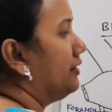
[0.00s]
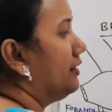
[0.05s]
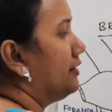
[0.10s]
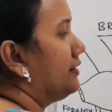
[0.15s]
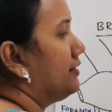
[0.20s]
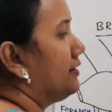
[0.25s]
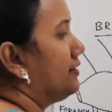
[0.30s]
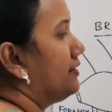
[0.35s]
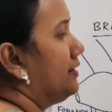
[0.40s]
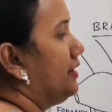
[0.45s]

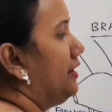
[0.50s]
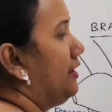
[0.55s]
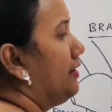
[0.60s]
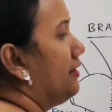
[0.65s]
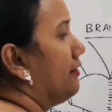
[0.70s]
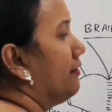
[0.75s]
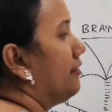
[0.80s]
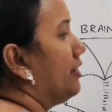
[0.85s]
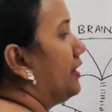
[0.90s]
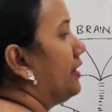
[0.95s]
this is
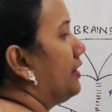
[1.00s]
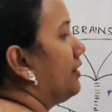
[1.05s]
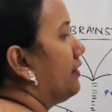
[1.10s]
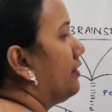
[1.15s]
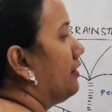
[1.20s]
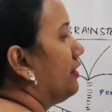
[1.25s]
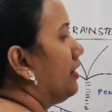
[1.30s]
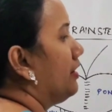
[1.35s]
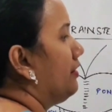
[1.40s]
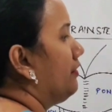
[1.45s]
the
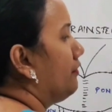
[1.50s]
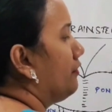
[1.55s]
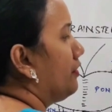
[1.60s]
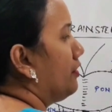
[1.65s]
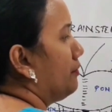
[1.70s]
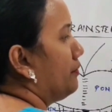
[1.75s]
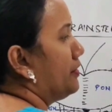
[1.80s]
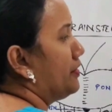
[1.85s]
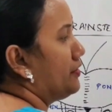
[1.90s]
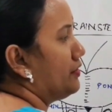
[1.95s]
reticular
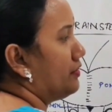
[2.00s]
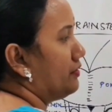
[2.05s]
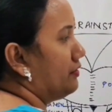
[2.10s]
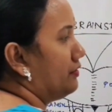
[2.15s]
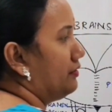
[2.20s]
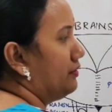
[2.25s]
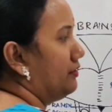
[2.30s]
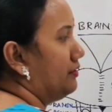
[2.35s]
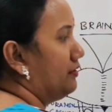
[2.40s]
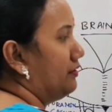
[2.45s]
formation
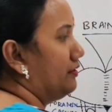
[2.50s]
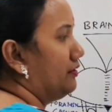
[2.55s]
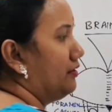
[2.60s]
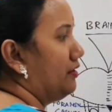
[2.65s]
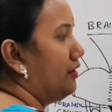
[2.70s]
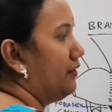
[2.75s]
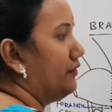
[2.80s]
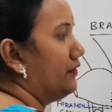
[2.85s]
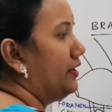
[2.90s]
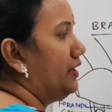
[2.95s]

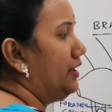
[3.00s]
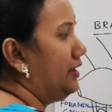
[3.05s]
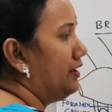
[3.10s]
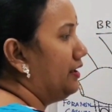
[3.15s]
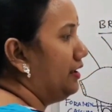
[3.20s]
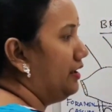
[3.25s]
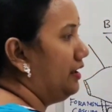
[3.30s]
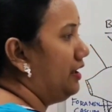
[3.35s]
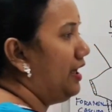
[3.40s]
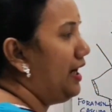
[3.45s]
of the.
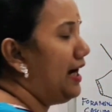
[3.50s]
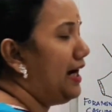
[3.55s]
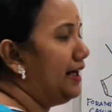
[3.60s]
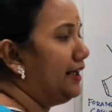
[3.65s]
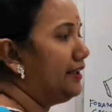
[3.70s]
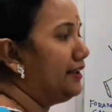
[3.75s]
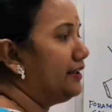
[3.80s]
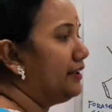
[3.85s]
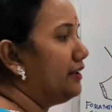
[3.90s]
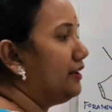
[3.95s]

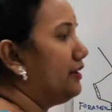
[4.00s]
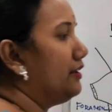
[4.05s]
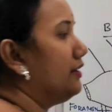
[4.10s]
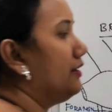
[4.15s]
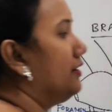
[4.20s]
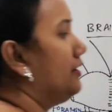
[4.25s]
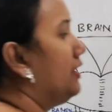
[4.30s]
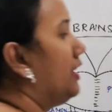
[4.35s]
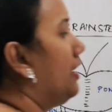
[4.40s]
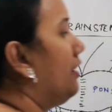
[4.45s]
And
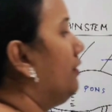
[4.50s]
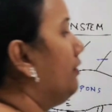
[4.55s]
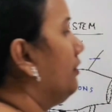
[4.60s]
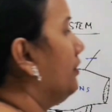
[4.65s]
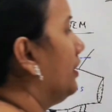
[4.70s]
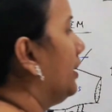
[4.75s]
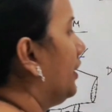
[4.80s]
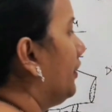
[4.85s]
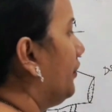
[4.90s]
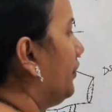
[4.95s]
now,
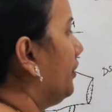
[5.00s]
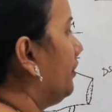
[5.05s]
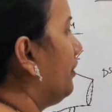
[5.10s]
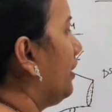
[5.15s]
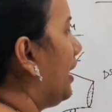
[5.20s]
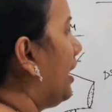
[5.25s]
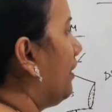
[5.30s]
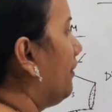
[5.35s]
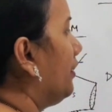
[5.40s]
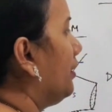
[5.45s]
if
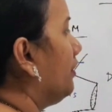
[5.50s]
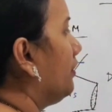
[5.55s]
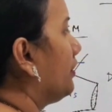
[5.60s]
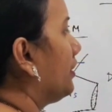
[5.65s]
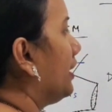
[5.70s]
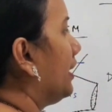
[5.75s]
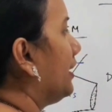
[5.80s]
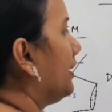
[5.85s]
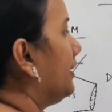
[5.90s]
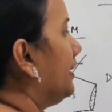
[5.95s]
you have a
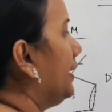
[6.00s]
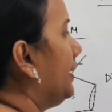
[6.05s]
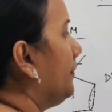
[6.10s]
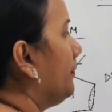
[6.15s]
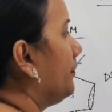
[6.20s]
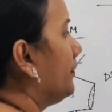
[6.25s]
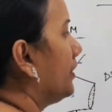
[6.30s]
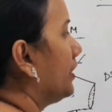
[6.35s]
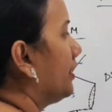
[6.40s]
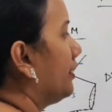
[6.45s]
look at
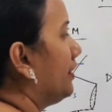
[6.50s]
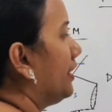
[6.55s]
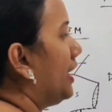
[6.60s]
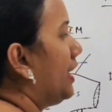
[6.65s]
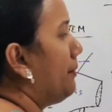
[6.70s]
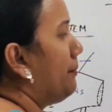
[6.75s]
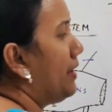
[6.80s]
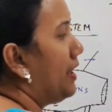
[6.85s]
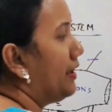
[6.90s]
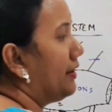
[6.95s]
the
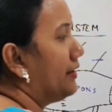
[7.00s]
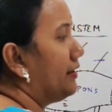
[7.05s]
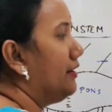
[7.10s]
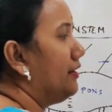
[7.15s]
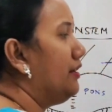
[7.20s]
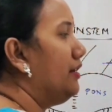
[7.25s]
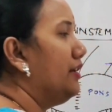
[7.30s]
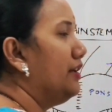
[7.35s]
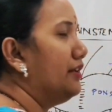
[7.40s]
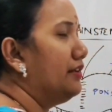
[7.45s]
grey
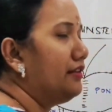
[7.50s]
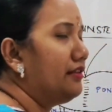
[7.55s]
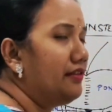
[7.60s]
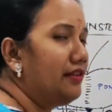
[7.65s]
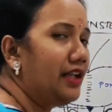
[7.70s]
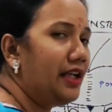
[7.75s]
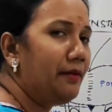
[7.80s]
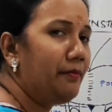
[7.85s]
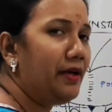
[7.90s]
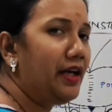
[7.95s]
matter,
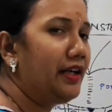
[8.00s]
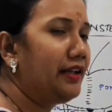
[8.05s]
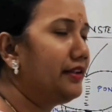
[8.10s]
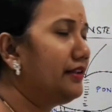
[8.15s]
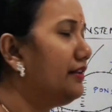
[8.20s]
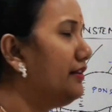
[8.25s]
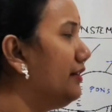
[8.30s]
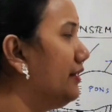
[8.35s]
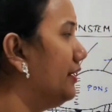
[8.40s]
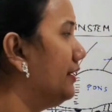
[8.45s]

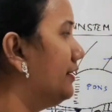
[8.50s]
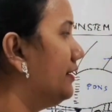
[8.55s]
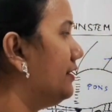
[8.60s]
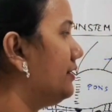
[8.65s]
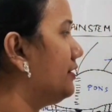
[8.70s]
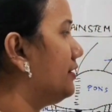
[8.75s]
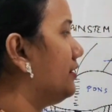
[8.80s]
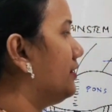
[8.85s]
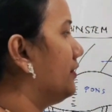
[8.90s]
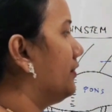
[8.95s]
it
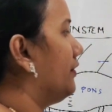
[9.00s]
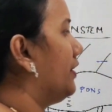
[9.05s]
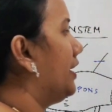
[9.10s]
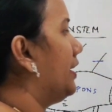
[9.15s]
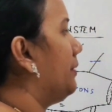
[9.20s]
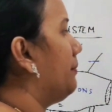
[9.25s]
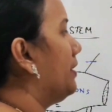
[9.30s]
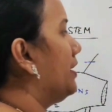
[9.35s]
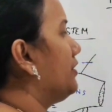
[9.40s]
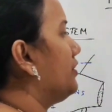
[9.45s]
is
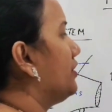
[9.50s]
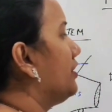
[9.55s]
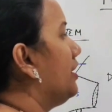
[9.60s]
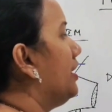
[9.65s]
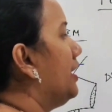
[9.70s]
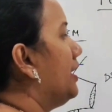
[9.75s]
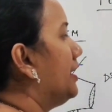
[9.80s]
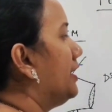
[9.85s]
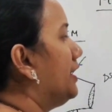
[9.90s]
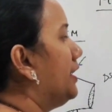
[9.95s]
very much
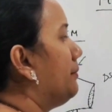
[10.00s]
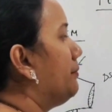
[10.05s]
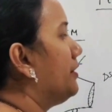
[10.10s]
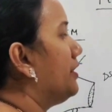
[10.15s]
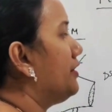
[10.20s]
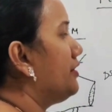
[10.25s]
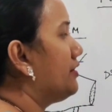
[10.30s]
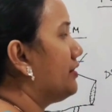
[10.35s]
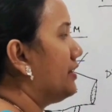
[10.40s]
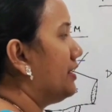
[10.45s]

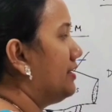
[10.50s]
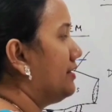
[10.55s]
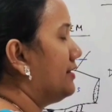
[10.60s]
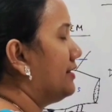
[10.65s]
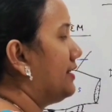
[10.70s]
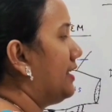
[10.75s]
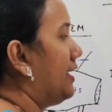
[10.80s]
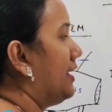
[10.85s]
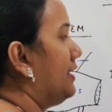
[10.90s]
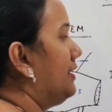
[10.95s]
diminished
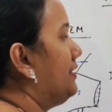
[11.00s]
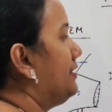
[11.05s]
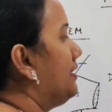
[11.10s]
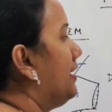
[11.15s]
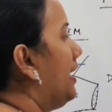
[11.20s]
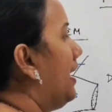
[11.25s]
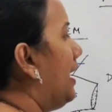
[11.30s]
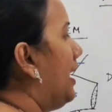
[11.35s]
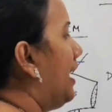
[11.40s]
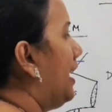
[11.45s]
in
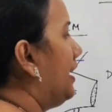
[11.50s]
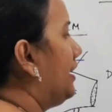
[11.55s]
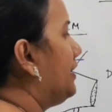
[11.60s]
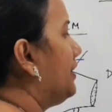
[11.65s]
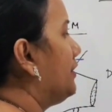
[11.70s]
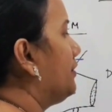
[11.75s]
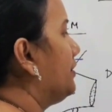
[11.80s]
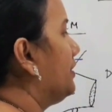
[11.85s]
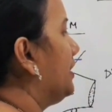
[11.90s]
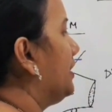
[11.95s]
size, and you